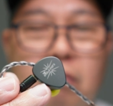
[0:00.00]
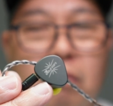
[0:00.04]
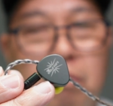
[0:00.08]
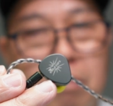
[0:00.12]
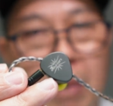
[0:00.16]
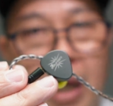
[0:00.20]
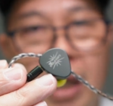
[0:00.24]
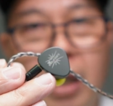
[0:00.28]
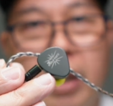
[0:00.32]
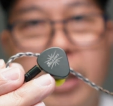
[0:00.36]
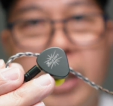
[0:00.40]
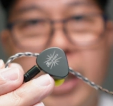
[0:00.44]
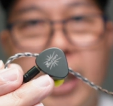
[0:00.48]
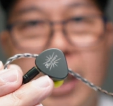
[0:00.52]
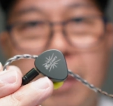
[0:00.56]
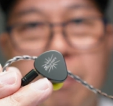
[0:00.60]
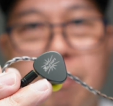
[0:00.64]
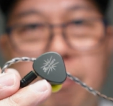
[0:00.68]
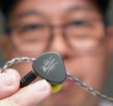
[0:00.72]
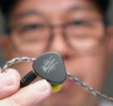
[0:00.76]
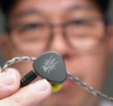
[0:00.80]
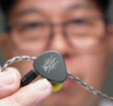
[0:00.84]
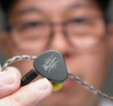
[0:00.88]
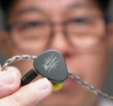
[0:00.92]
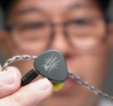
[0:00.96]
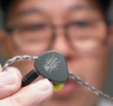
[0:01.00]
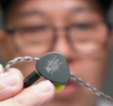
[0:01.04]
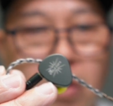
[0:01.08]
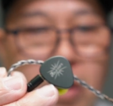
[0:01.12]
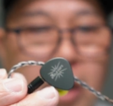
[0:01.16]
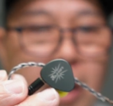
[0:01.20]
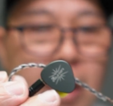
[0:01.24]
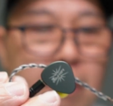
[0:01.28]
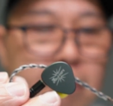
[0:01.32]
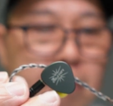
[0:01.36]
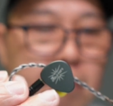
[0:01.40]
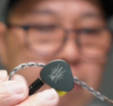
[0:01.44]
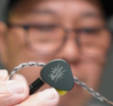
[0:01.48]
melody.
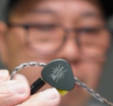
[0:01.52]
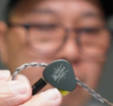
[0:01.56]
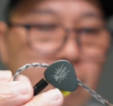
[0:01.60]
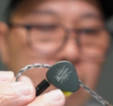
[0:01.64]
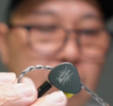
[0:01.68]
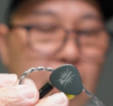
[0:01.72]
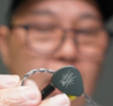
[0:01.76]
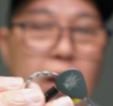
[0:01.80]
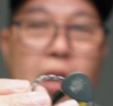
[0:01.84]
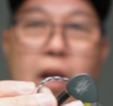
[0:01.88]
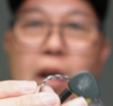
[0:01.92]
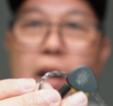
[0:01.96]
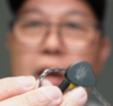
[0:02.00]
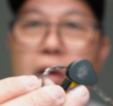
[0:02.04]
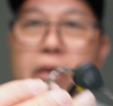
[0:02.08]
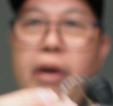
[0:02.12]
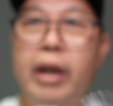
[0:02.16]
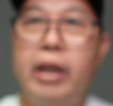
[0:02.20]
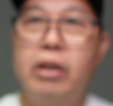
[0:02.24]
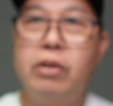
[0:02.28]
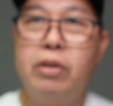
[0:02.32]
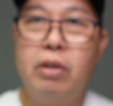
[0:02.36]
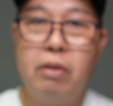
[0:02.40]
Okay. Alright,